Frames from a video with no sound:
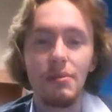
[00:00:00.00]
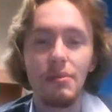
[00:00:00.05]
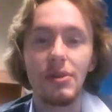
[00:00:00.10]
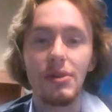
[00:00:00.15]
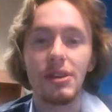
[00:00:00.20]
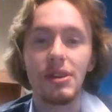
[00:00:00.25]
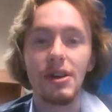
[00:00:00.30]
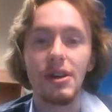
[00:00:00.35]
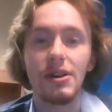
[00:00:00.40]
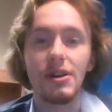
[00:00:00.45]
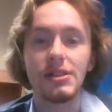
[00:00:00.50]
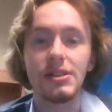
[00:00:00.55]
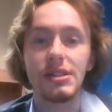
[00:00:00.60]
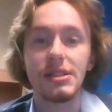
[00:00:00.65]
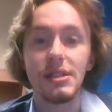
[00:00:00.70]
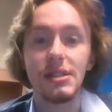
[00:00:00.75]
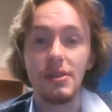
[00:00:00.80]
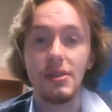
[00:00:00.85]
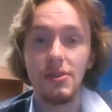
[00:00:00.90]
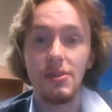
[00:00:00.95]

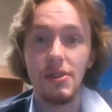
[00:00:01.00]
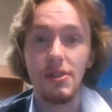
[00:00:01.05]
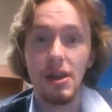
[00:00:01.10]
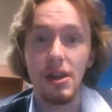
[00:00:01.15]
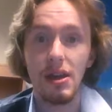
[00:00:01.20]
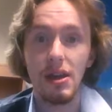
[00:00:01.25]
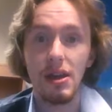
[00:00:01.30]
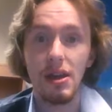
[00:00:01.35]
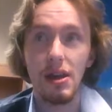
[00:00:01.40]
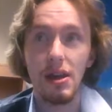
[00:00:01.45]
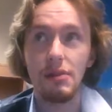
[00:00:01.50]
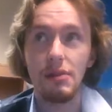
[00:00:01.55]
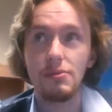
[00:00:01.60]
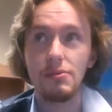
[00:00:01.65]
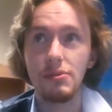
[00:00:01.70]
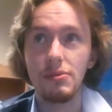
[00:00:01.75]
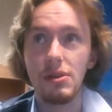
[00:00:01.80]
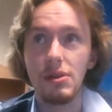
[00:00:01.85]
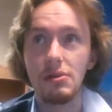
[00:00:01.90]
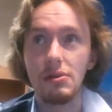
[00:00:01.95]
because they are
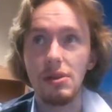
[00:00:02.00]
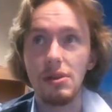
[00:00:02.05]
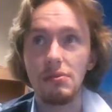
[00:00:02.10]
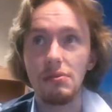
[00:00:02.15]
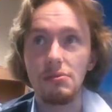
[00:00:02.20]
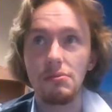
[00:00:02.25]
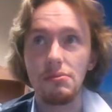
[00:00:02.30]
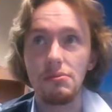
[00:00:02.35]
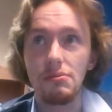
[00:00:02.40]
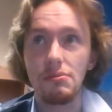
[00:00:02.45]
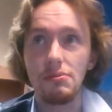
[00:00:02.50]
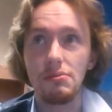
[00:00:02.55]
doing